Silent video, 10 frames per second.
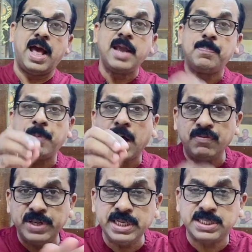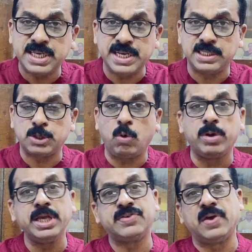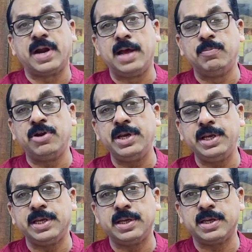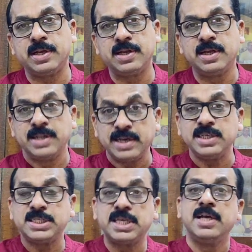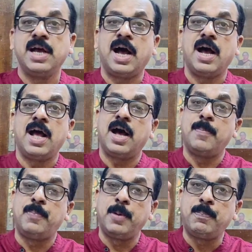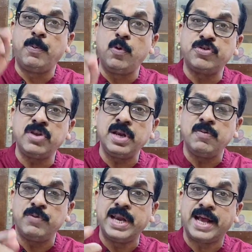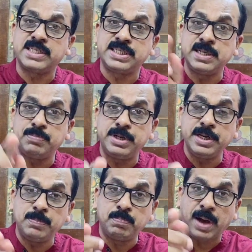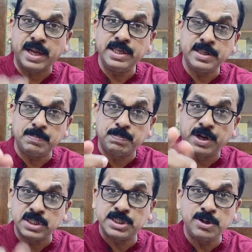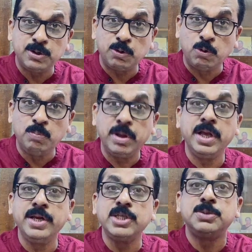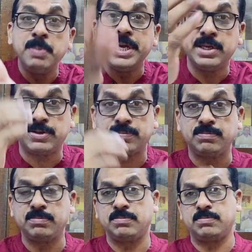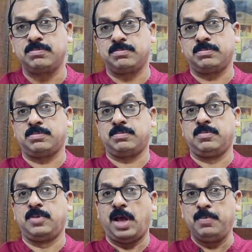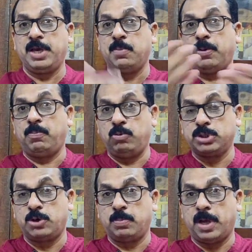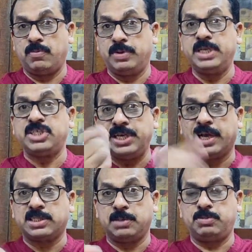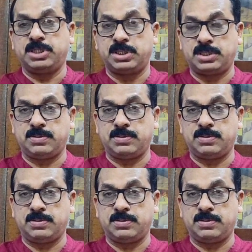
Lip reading: And Parvati says, okay sir, I am ready. That is a proposal when accepted by the person to whom it is made. I make a proposal to Parvati, she accepts it.